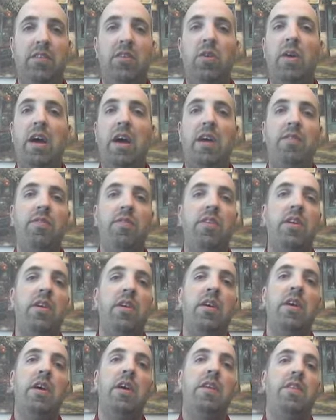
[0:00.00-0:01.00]
don't have
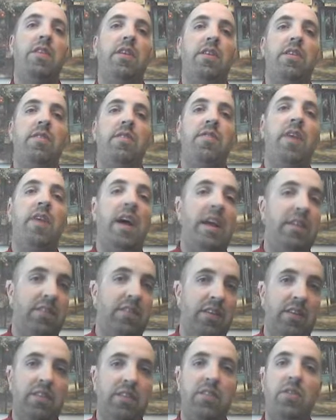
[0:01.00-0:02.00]
the
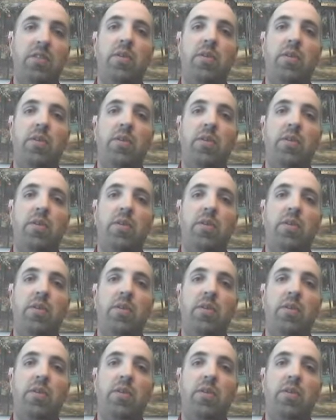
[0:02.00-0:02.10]
devices,